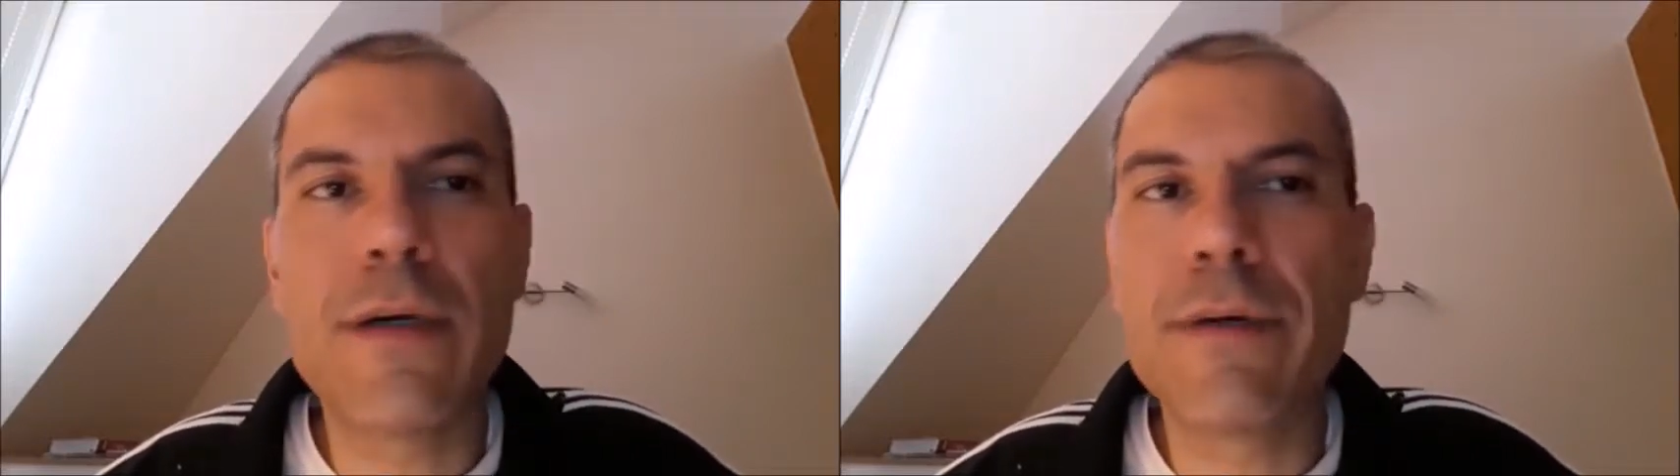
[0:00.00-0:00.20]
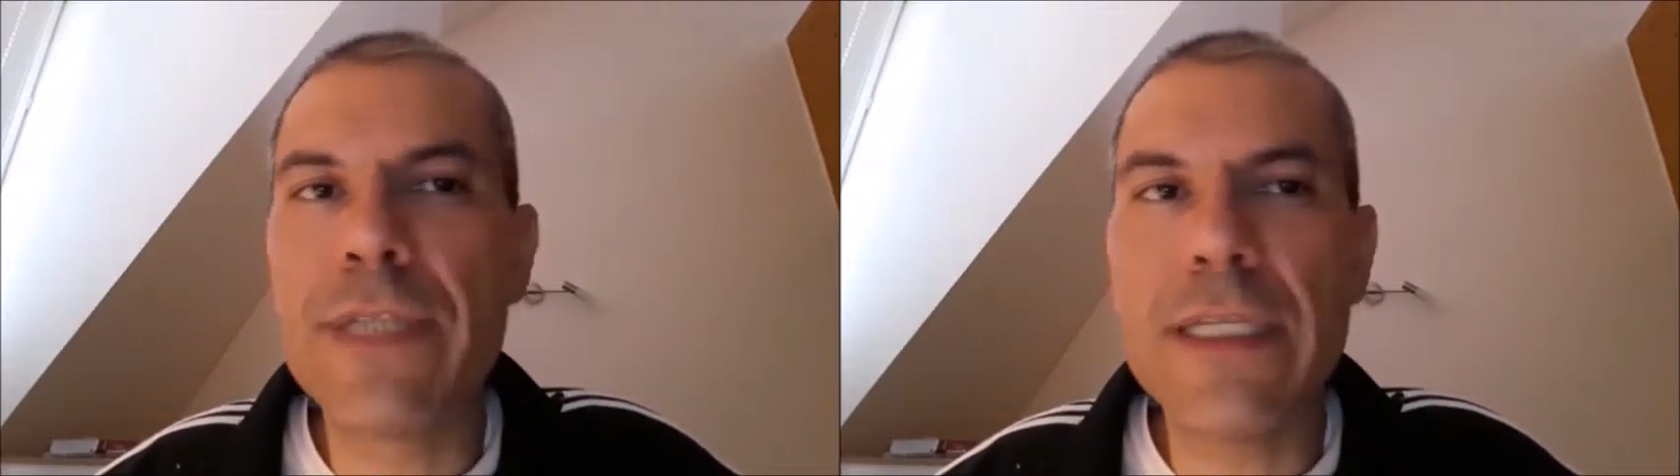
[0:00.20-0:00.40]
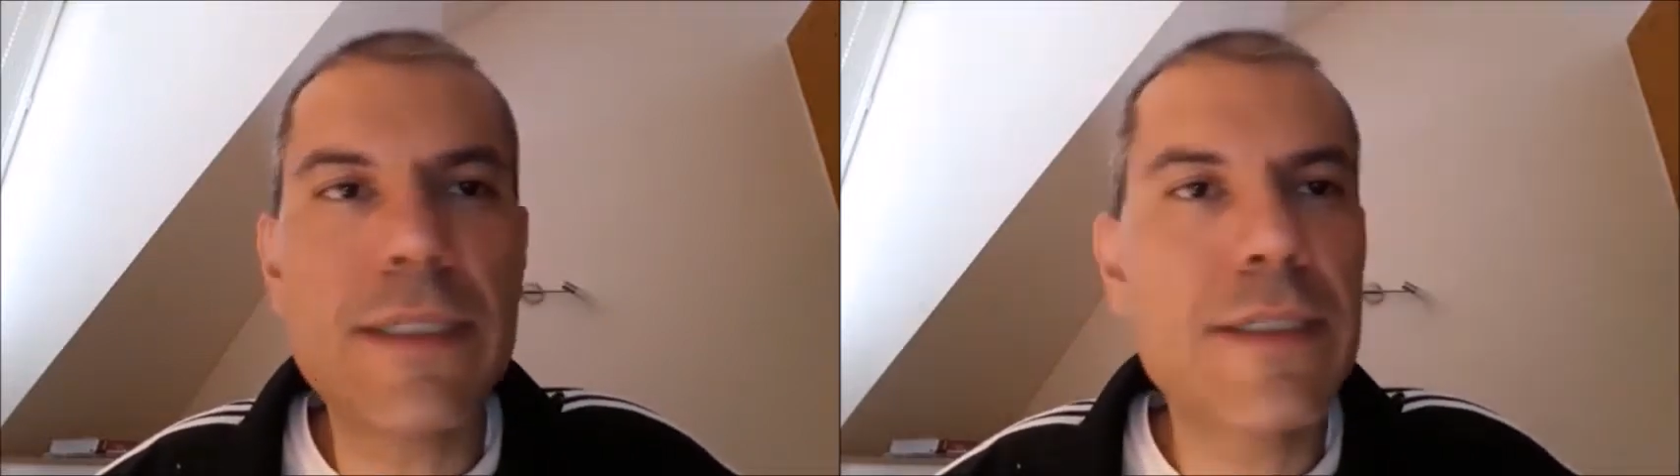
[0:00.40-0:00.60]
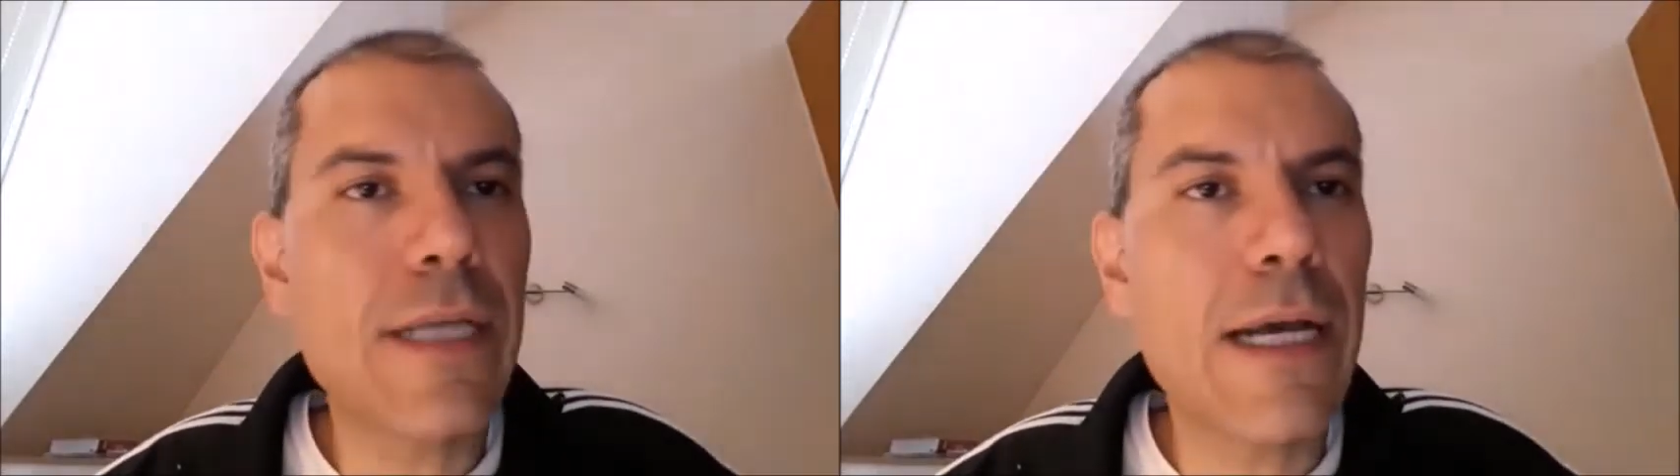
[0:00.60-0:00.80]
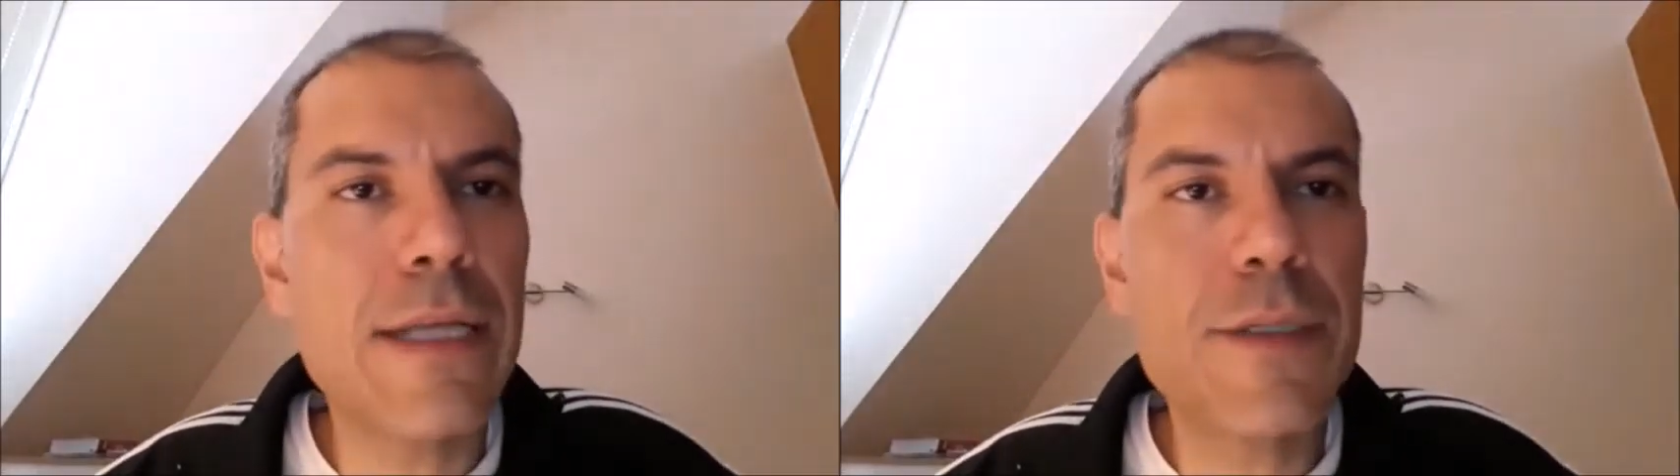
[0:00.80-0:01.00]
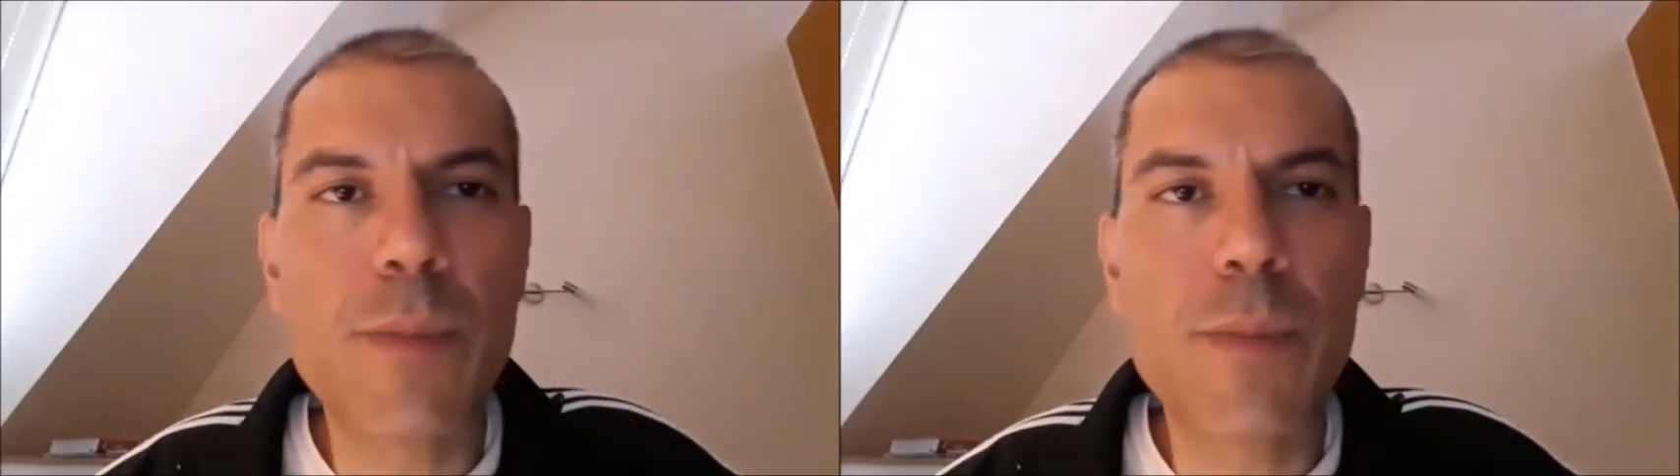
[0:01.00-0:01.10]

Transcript: of data science